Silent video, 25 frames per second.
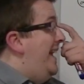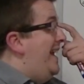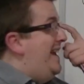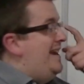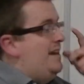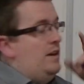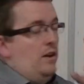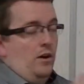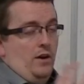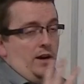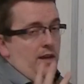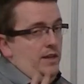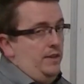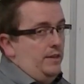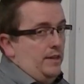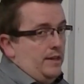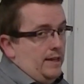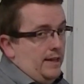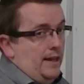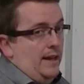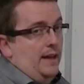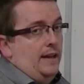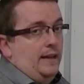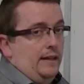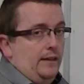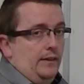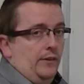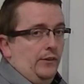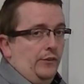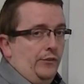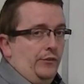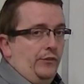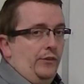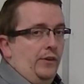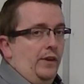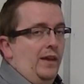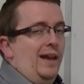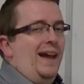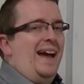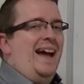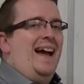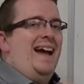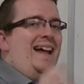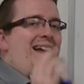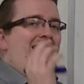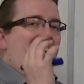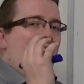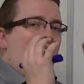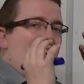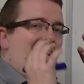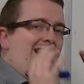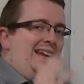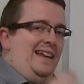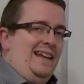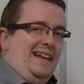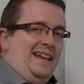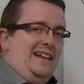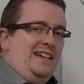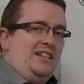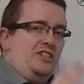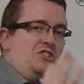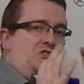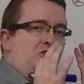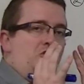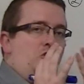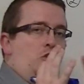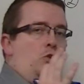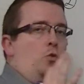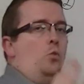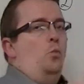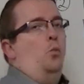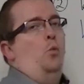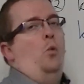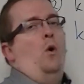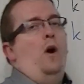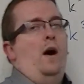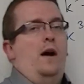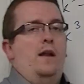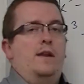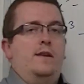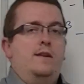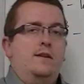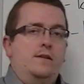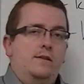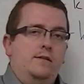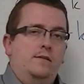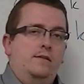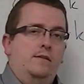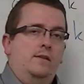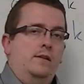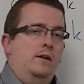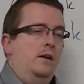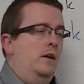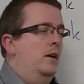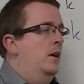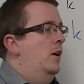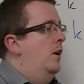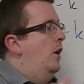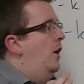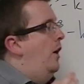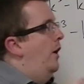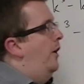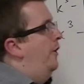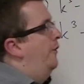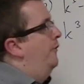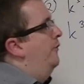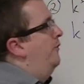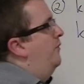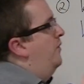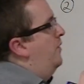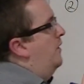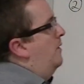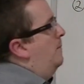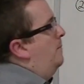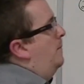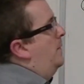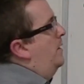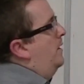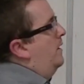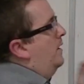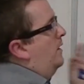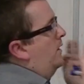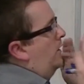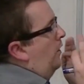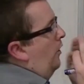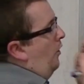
In either case, at least one of them,